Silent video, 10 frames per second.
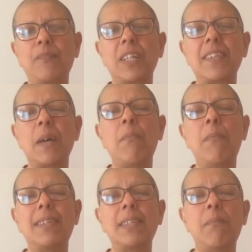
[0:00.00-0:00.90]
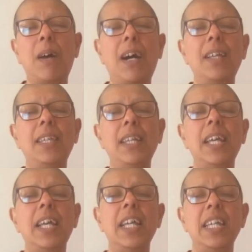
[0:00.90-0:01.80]
samma
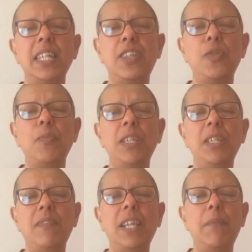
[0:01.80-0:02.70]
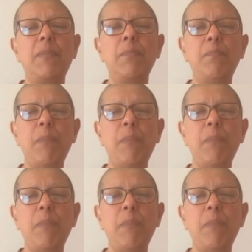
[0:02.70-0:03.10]
samadhi, is to be developed